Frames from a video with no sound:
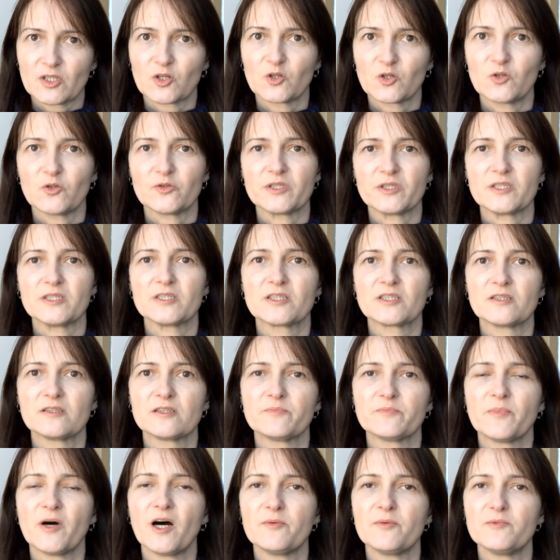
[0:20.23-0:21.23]
according to the
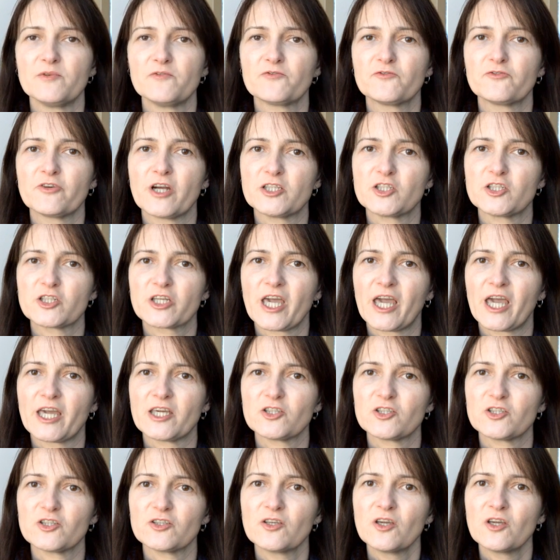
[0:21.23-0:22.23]
Department for
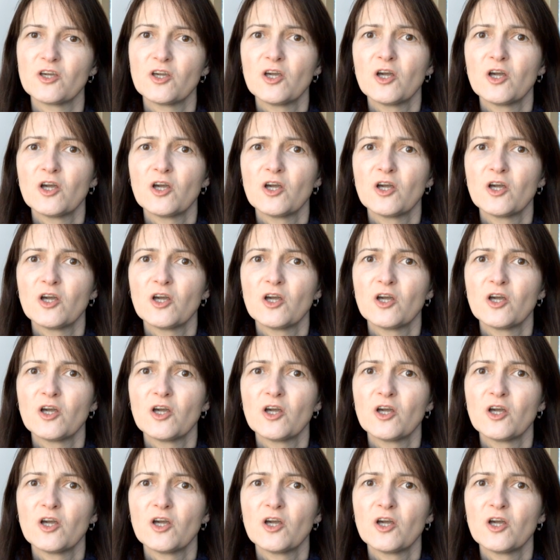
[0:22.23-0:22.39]
Education,